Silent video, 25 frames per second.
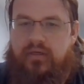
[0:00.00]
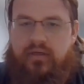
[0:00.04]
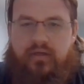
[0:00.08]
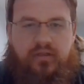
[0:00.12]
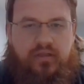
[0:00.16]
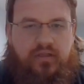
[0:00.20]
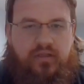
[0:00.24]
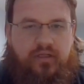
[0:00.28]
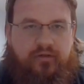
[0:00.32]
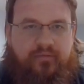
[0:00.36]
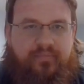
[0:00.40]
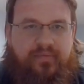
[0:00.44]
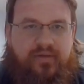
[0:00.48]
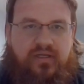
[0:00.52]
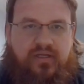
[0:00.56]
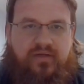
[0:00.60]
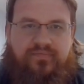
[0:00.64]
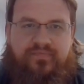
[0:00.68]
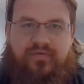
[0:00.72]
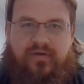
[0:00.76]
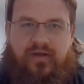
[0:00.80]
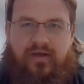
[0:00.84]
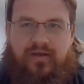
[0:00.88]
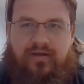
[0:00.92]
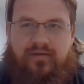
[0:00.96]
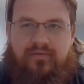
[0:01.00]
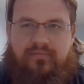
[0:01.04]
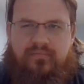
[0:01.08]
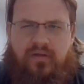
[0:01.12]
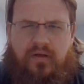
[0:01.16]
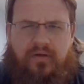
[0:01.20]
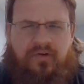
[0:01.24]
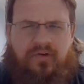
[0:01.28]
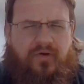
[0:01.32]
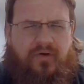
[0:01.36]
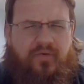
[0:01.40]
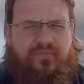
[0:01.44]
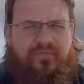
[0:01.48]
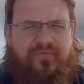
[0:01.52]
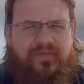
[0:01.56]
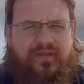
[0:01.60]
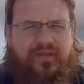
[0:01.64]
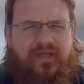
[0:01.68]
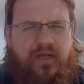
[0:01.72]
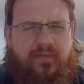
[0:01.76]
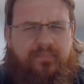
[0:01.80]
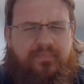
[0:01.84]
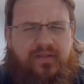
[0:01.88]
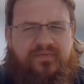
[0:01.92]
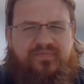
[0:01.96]
little bit of hopefully
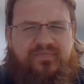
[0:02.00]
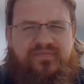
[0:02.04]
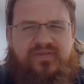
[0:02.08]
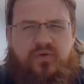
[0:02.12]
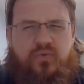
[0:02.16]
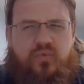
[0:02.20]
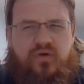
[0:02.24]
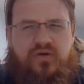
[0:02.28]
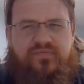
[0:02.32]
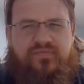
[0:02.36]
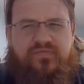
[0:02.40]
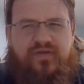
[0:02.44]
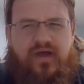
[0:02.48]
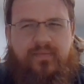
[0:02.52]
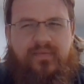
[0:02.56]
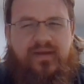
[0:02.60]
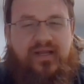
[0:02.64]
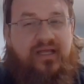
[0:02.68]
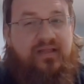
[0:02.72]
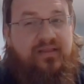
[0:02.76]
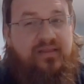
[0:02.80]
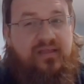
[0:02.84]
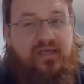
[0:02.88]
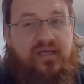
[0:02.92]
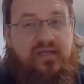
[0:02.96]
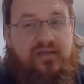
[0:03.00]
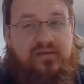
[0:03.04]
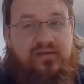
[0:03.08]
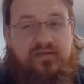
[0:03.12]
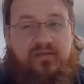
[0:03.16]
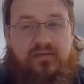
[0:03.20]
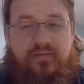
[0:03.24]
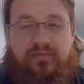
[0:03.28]
uplifting word vomit at the end.